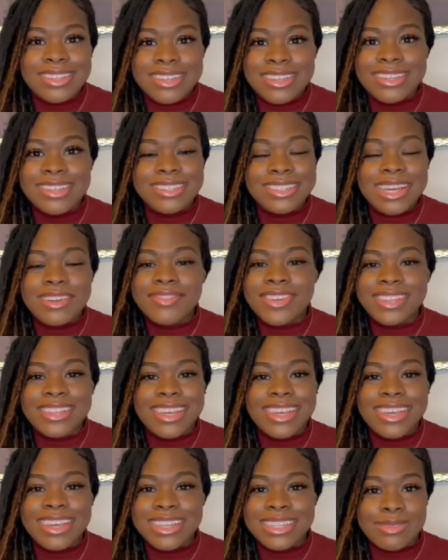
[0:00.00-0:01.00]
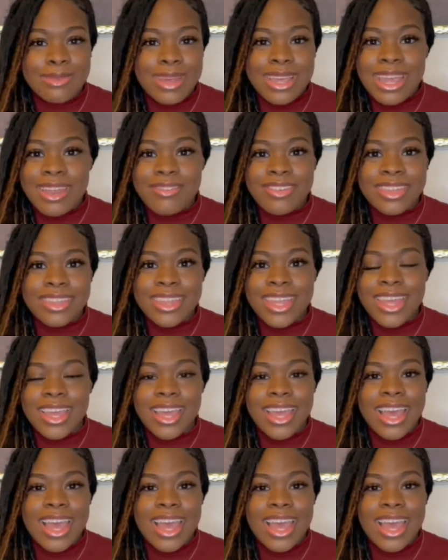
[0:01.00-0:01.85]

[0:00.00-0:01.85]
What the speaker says: he's everything. He's my everything.